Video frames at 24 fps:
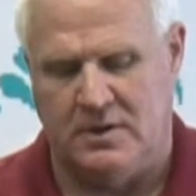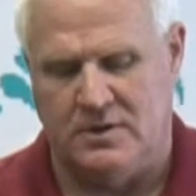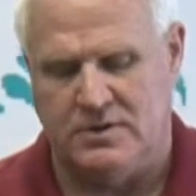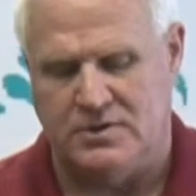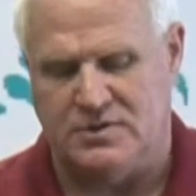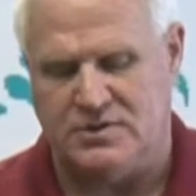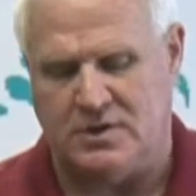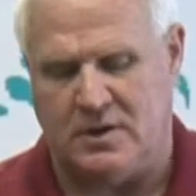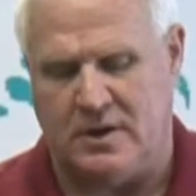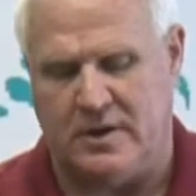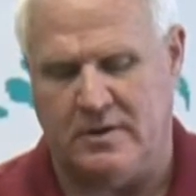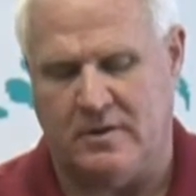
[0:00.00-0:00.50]

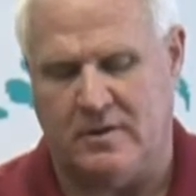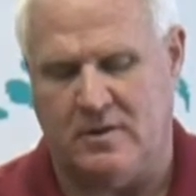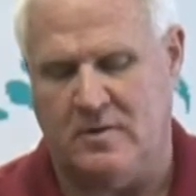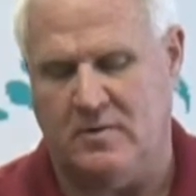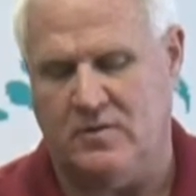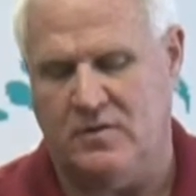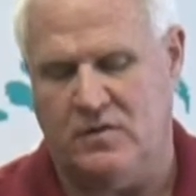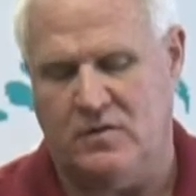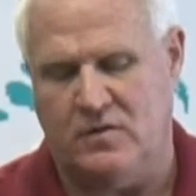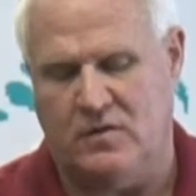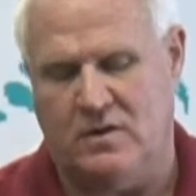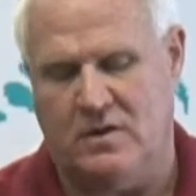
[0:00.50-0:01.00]
So I'm
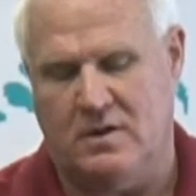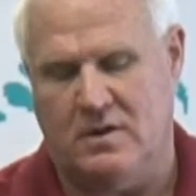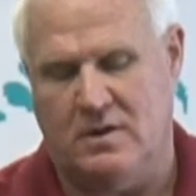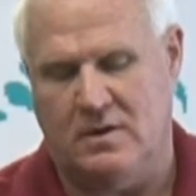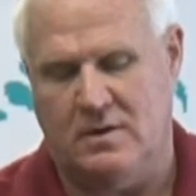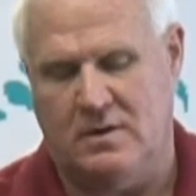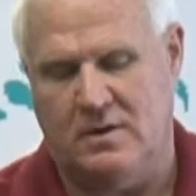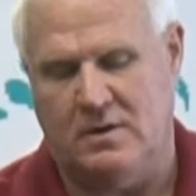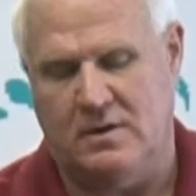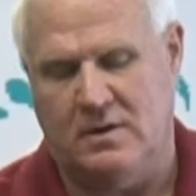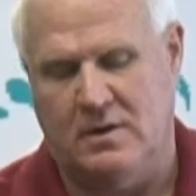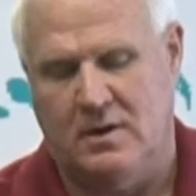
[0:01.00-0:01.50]
going to
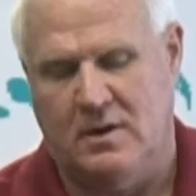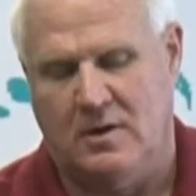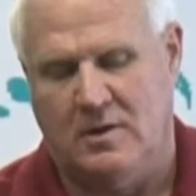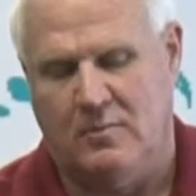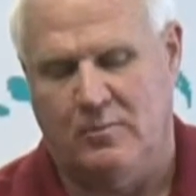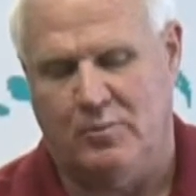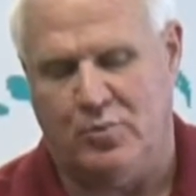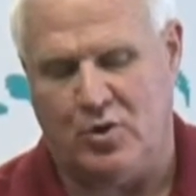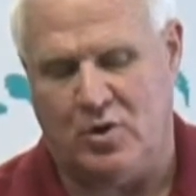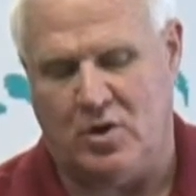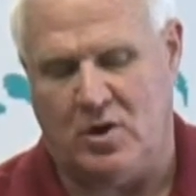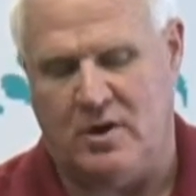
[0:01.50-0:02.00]

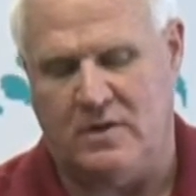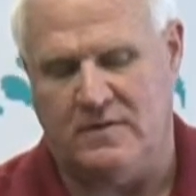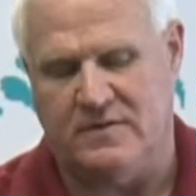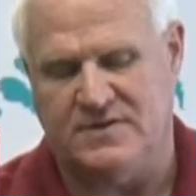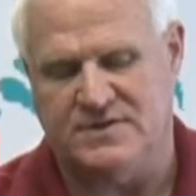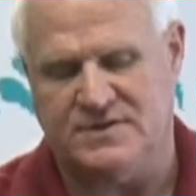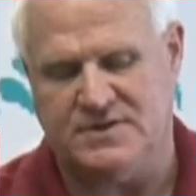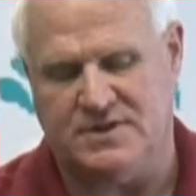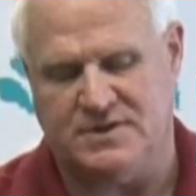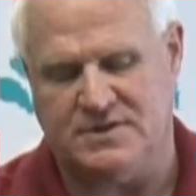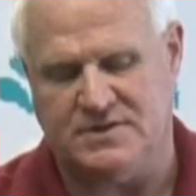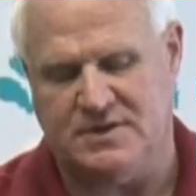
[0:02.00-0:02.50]
put it on the
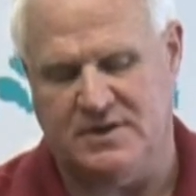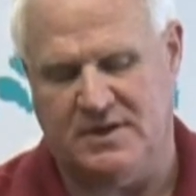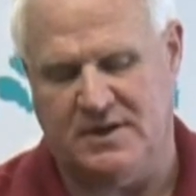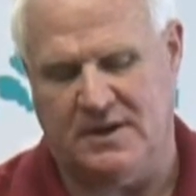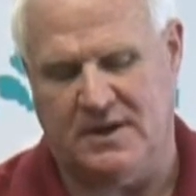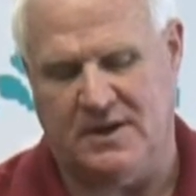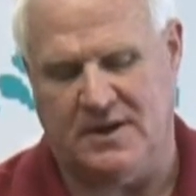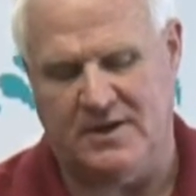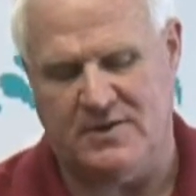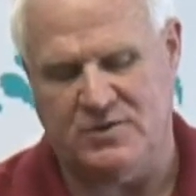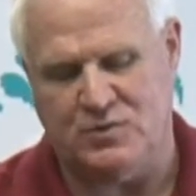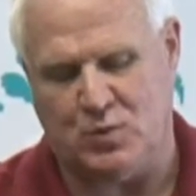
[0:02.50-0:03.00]
16
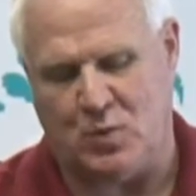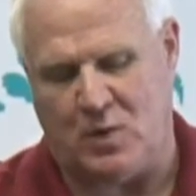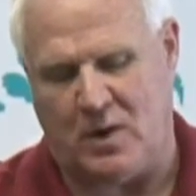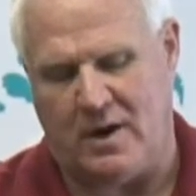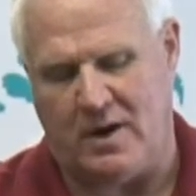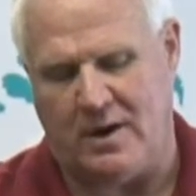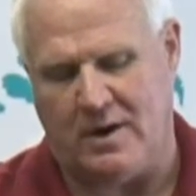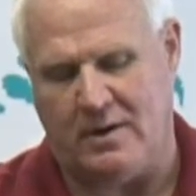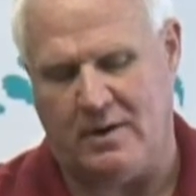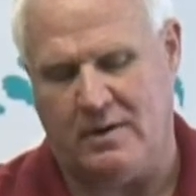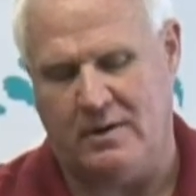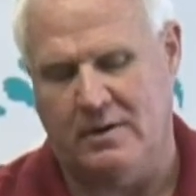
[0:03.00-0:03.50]
gauge
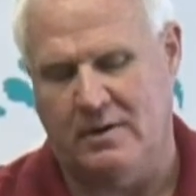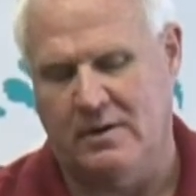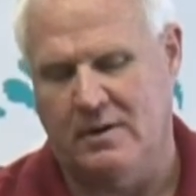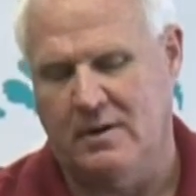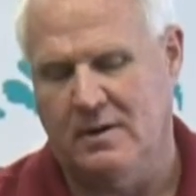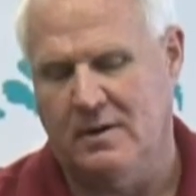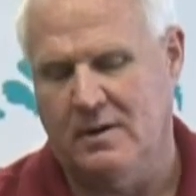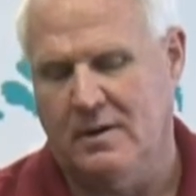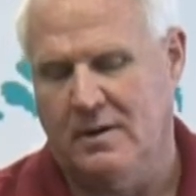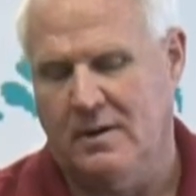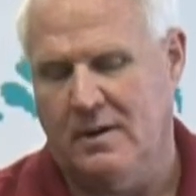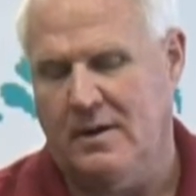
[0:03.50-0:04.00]
wire
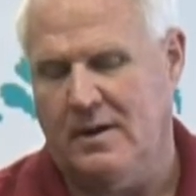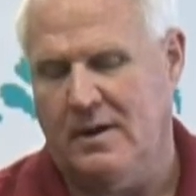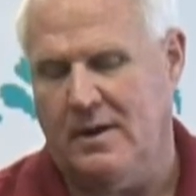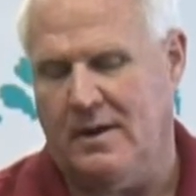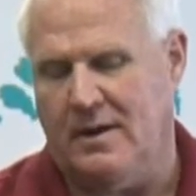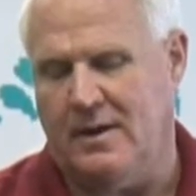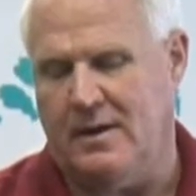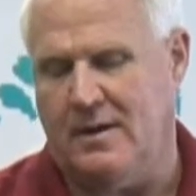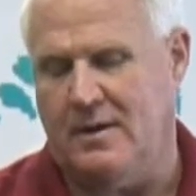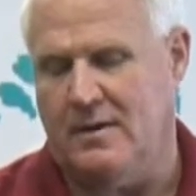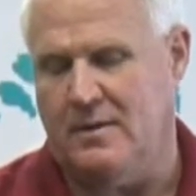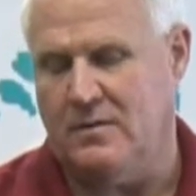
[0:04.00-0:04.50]

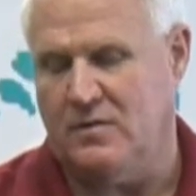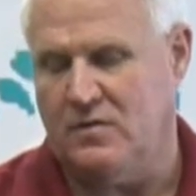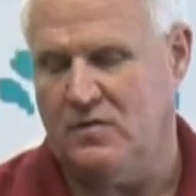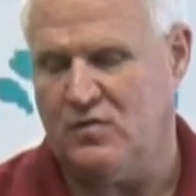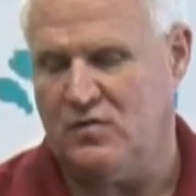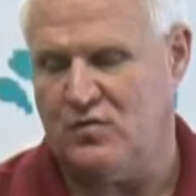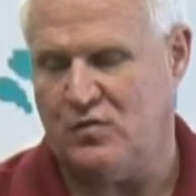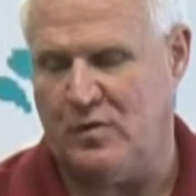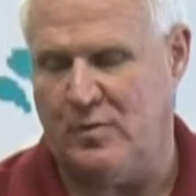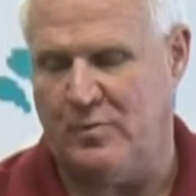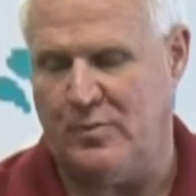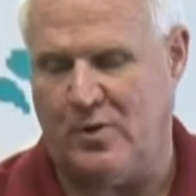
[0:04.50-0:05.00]
and
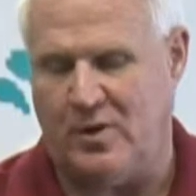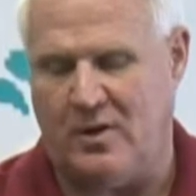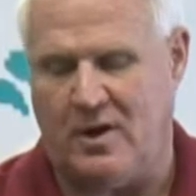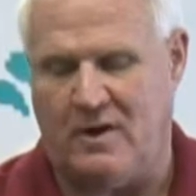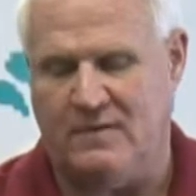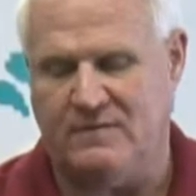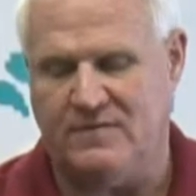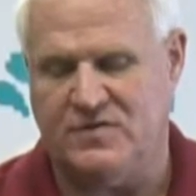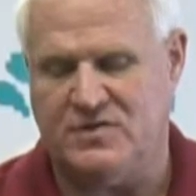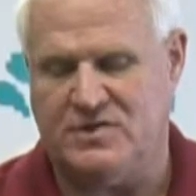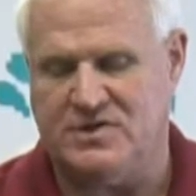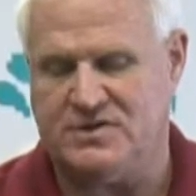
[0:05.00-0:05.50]
strip it
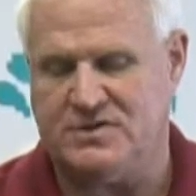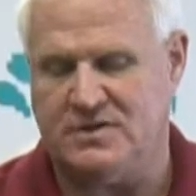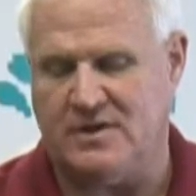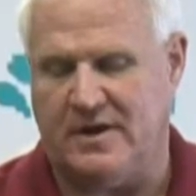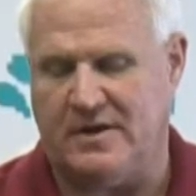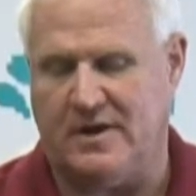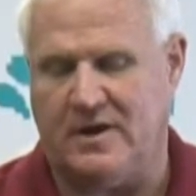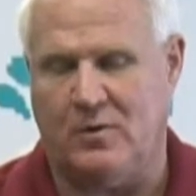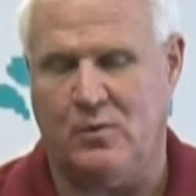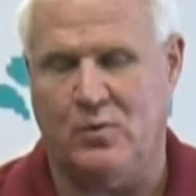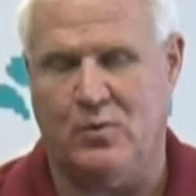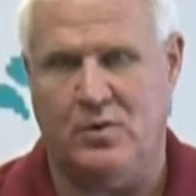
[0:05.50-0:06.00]
off just
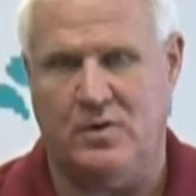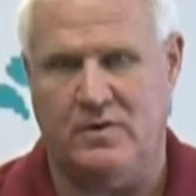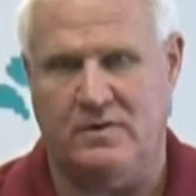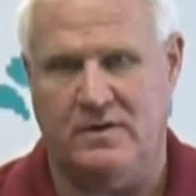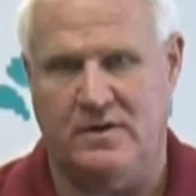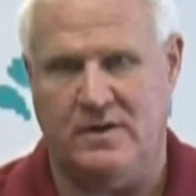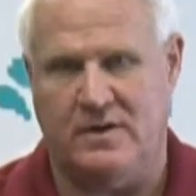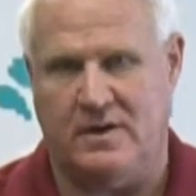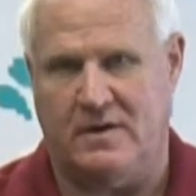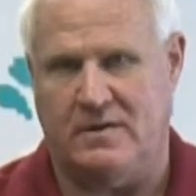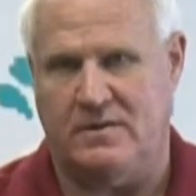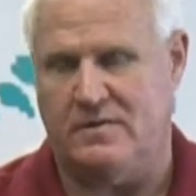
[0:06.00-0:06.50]
like I would
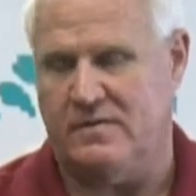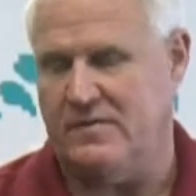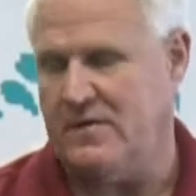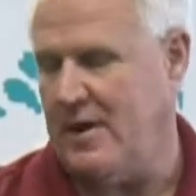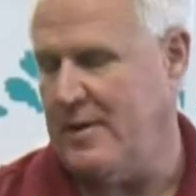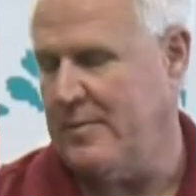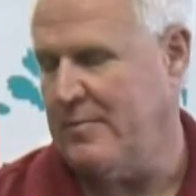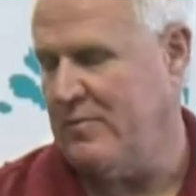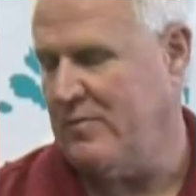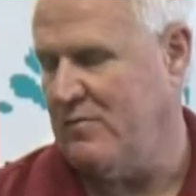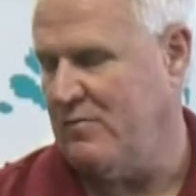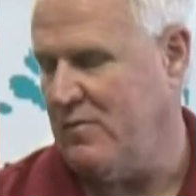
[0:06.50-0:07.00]
the other
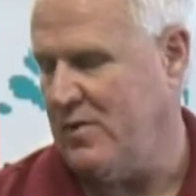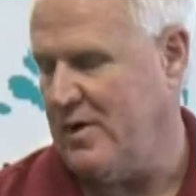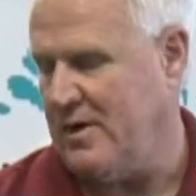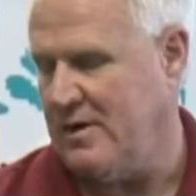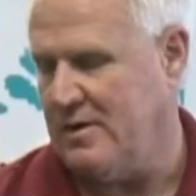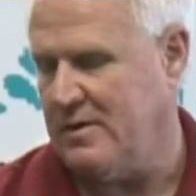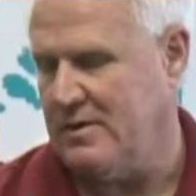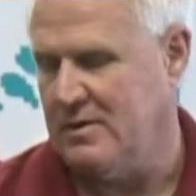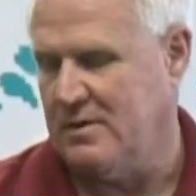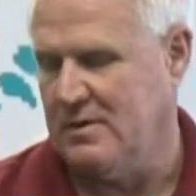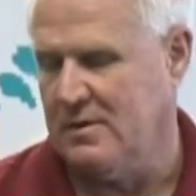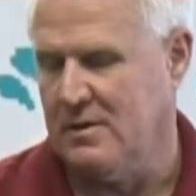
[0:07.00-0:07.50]
type of
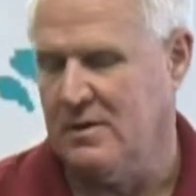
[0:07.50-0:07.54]
wire.